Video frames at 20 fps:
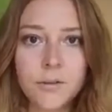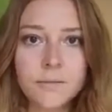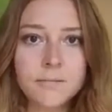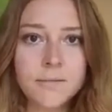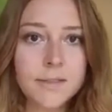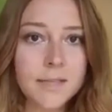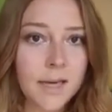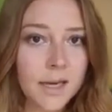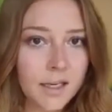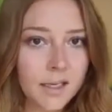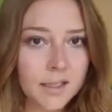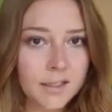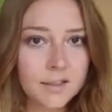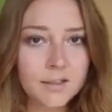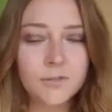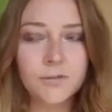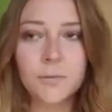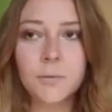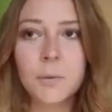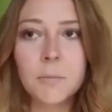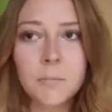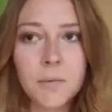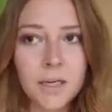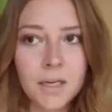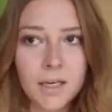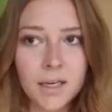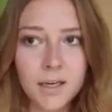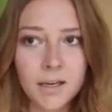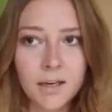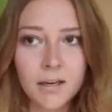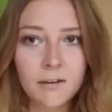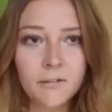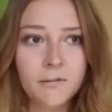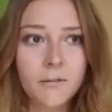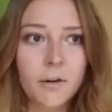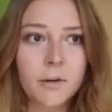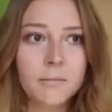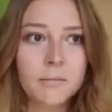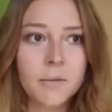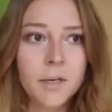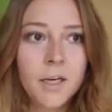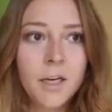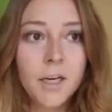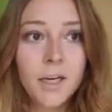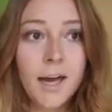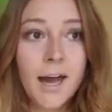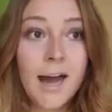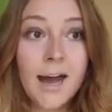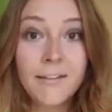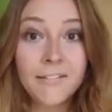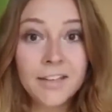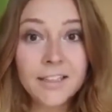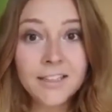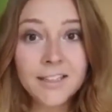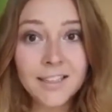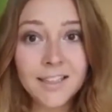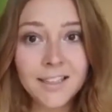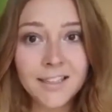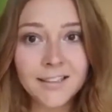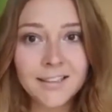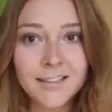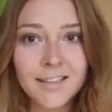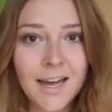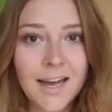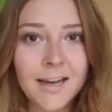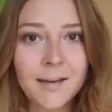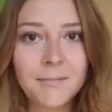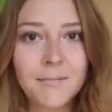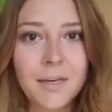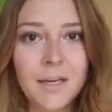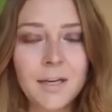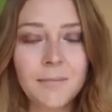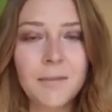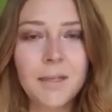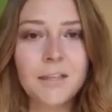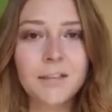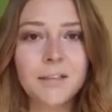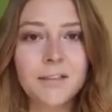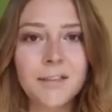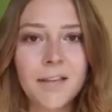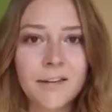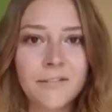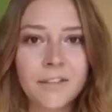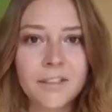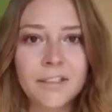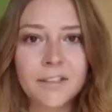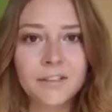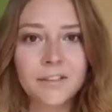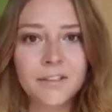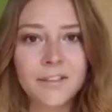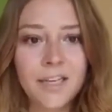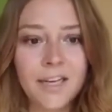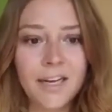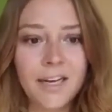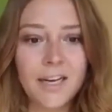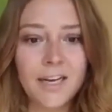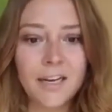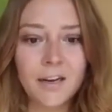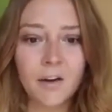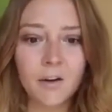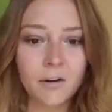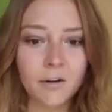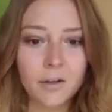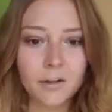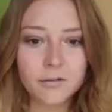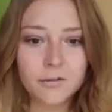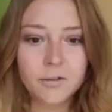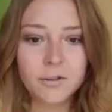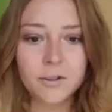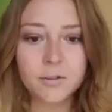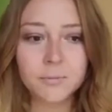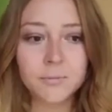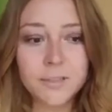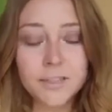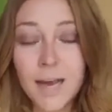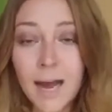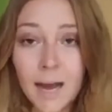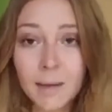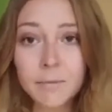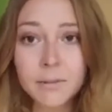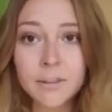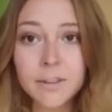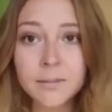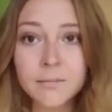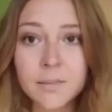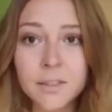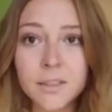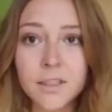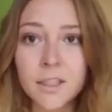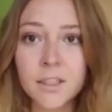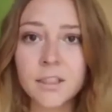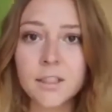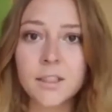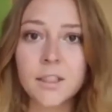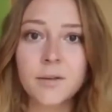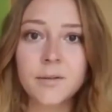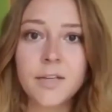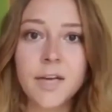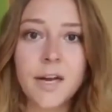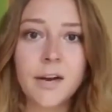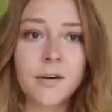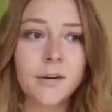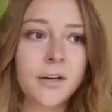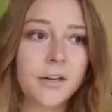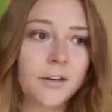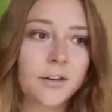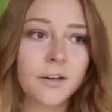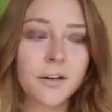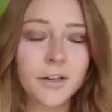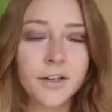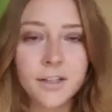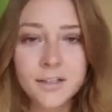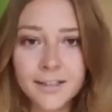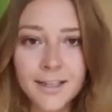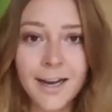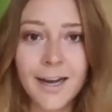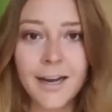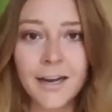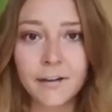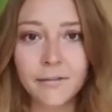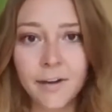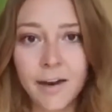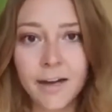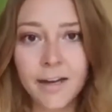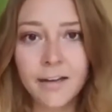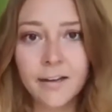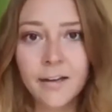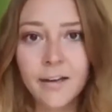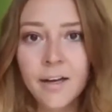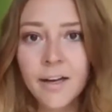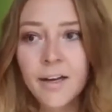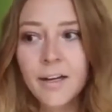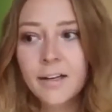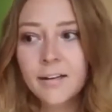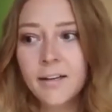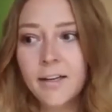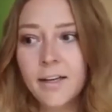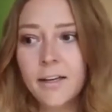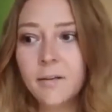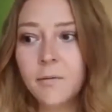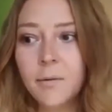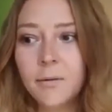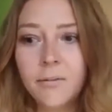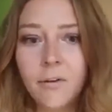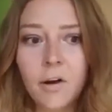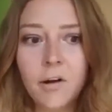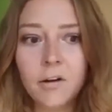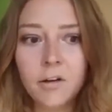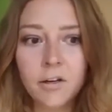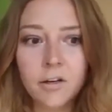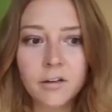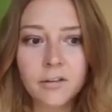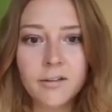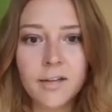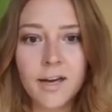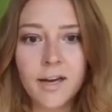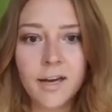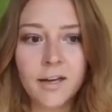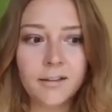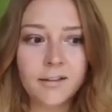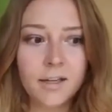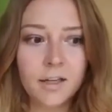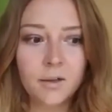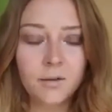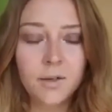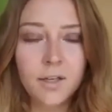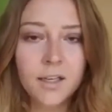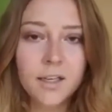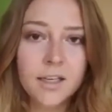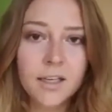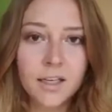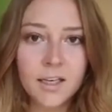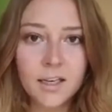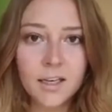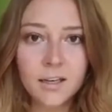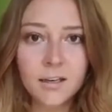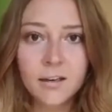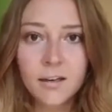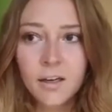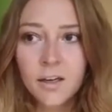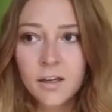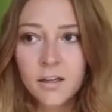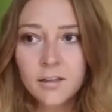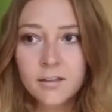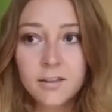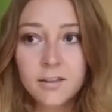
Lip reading: from diets, from the media, from having to eat 10 mini meals every single day or else your metabolism is going to slow down and you're going to die, right? Like we've all heard that you need to eat